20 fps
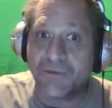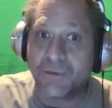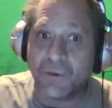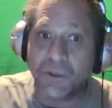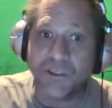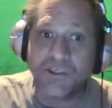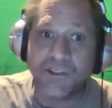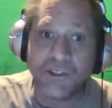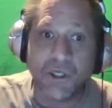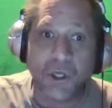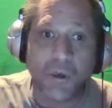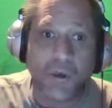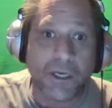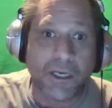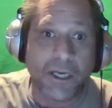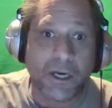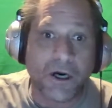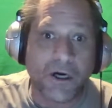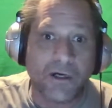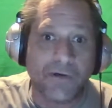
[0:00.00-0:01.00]
what's
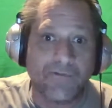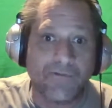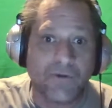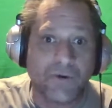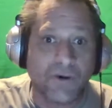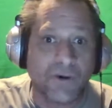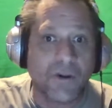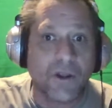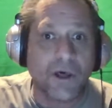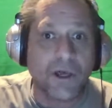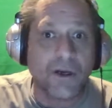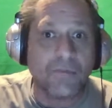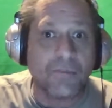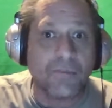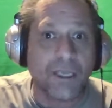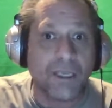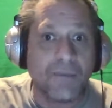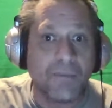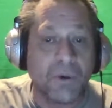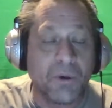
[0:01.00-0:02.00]
going on for a lot of
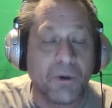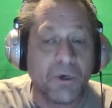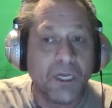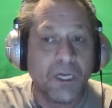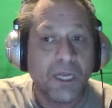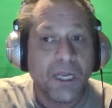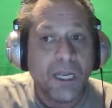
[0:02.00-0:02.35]
people,